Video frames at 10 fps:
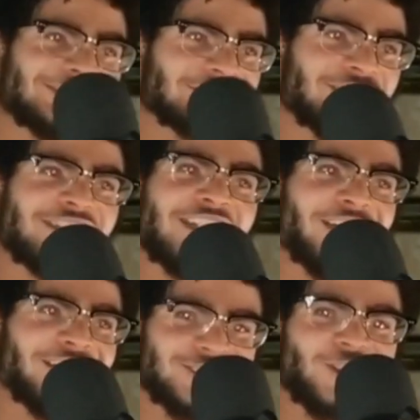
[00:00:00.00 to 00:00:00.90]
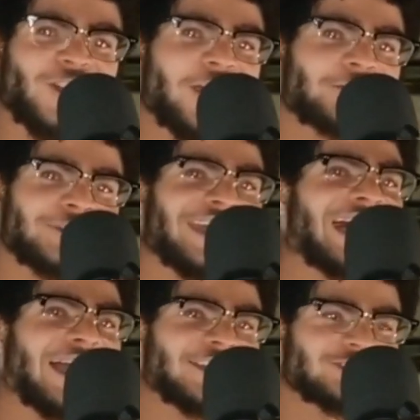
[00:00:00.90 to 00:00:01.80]
a nonchalant
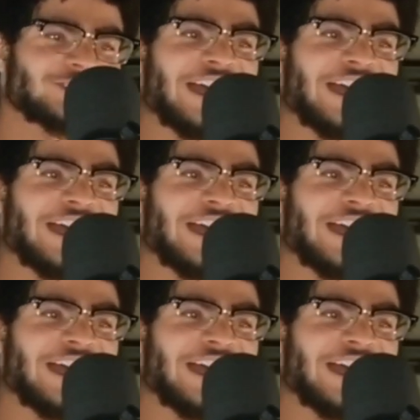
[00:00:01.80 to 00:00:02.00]
reaction to